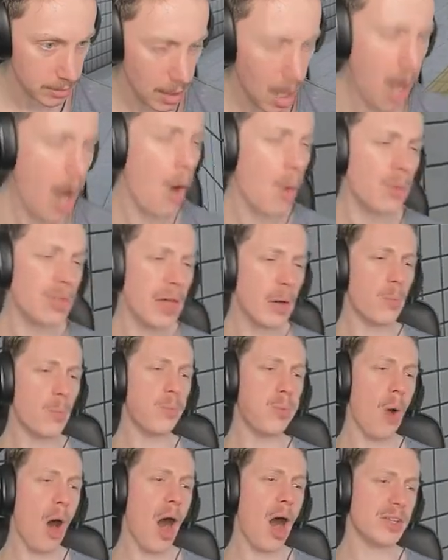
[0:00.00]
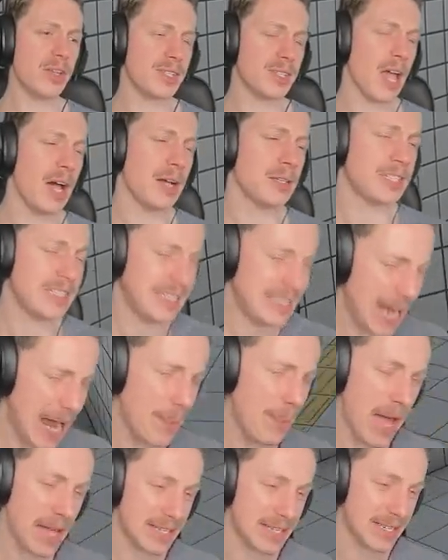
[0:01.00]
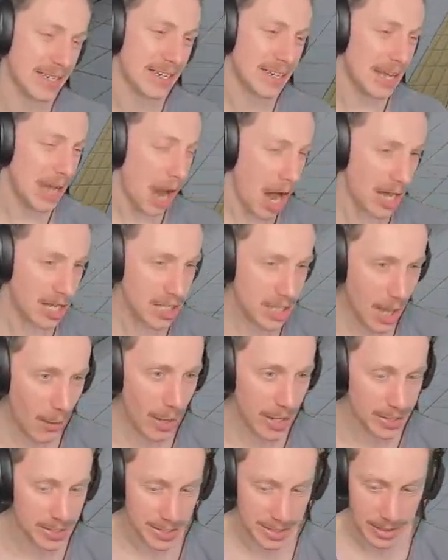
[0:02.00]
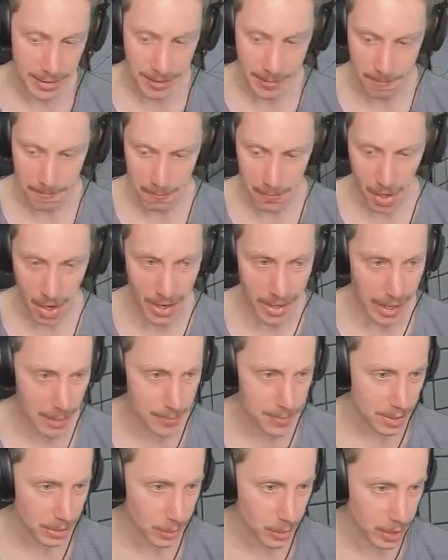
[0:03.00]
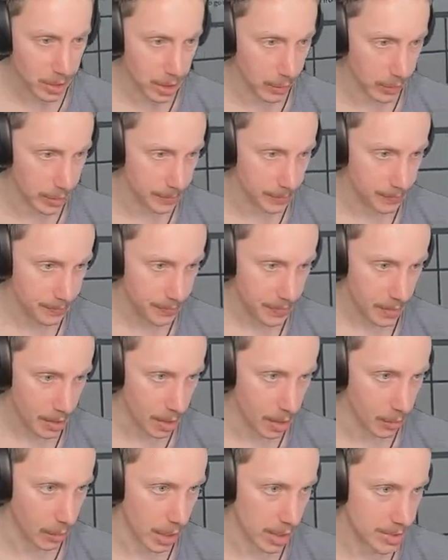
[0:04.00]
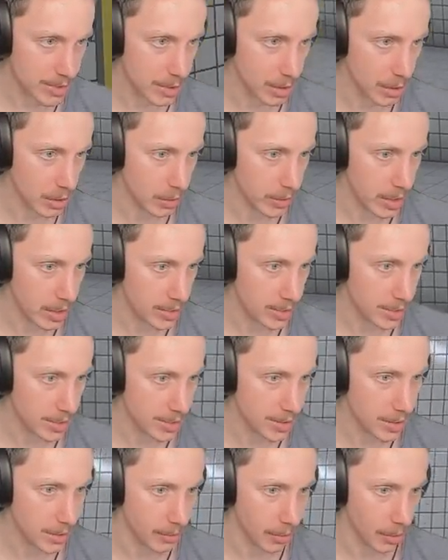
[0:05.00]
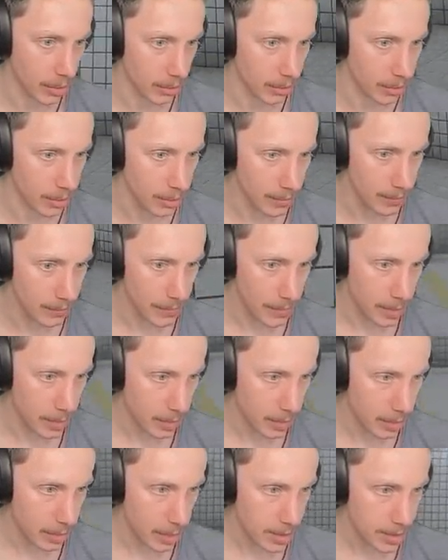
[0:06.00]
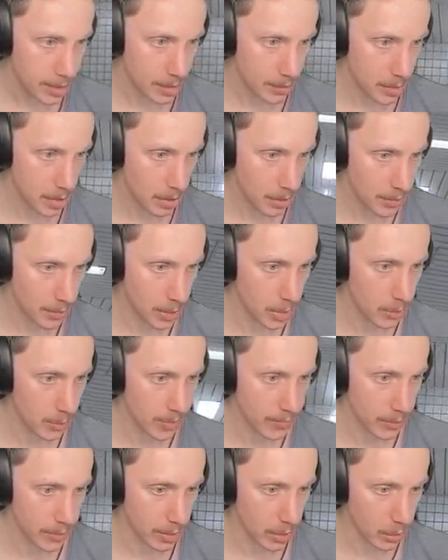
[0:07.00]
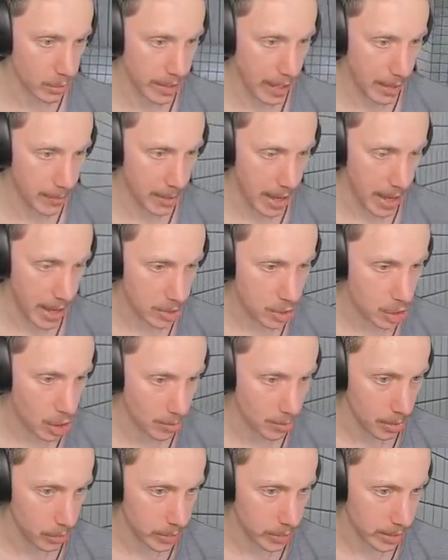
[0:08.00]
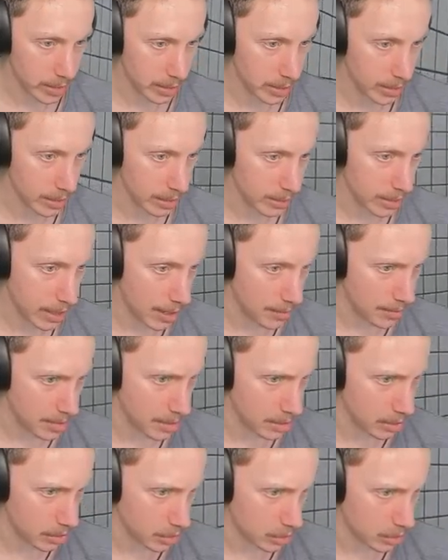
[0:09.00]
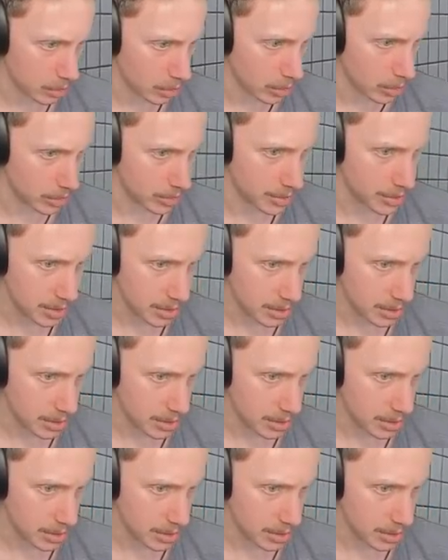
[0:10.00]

Oh, there was! Oh, damn it! I knew it! I absolutely knew it. All right, so exit zero. Let's keep on through it. We've got the old camera hatch combo here. Camera, good.